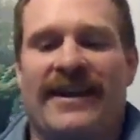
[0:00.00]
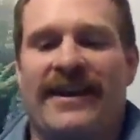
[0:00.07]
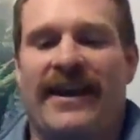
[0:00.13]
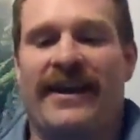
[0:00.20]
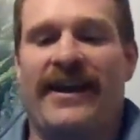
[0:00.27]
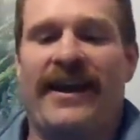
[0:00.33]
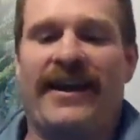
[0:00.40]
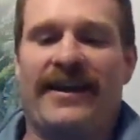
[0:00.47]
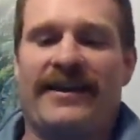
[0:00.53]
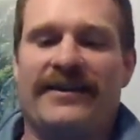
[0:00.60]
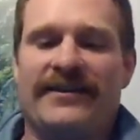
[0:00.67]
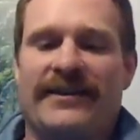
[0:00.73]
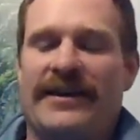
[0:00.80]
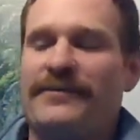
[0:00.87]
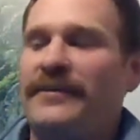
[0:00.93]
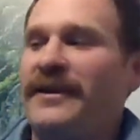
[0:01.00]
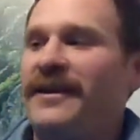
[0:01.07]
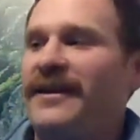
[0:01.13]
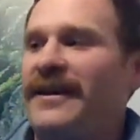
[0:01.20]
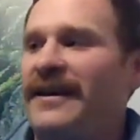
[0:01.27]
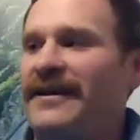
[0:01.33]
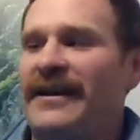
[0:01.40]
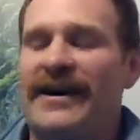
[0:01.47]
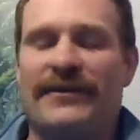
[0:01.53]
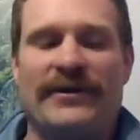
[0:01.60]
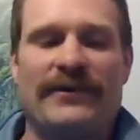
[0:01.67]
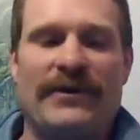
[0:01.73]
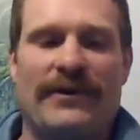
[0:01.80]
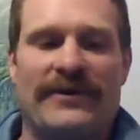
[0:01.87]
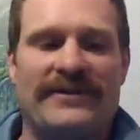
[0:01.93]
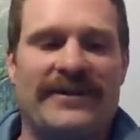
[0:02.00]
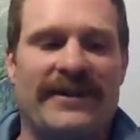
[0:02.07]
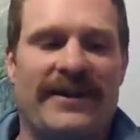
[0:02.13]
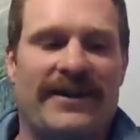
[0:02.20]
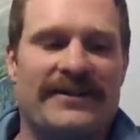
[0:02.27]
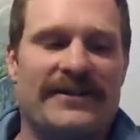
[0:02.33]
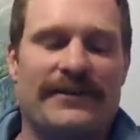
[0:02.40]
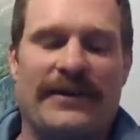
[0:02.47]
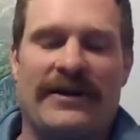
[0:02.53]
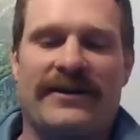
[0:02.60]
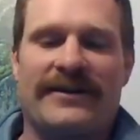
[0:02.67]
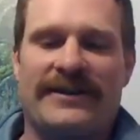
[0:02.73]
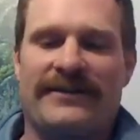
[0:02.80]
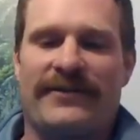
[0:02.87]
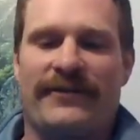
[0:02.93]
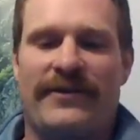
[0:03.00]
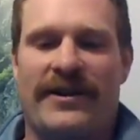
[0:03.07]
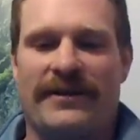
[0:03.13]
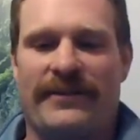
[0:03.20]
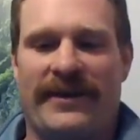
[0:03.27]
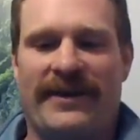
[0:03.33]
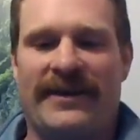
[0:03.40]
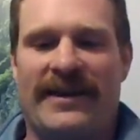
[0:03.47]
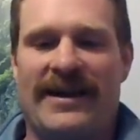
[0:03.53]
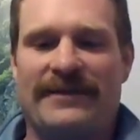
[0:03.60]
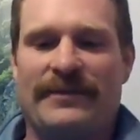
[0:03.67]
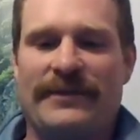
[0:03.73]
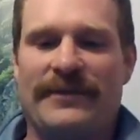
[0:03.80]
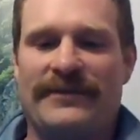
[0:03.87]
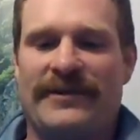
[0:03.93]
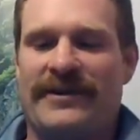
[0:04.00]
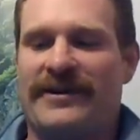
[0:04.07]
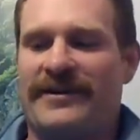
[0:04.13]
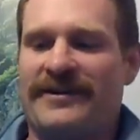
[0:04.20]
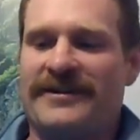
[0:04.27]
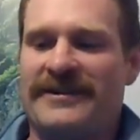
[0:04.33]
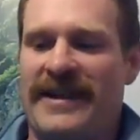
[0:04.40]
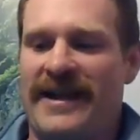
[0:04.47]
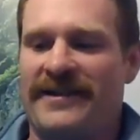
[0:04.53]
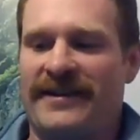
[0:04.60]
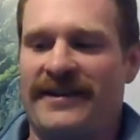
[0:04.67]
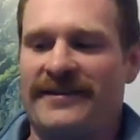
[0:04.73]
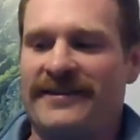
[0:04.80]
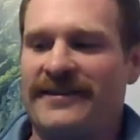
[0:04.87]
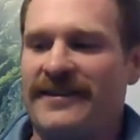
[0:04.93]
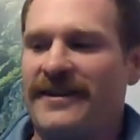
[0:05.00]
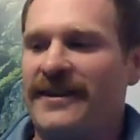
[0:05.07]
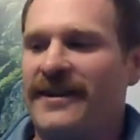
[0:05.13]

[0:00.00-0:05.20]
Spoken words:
And hey, allow me a moment to gush about Cleveland rugby. A lot of people don't understand this.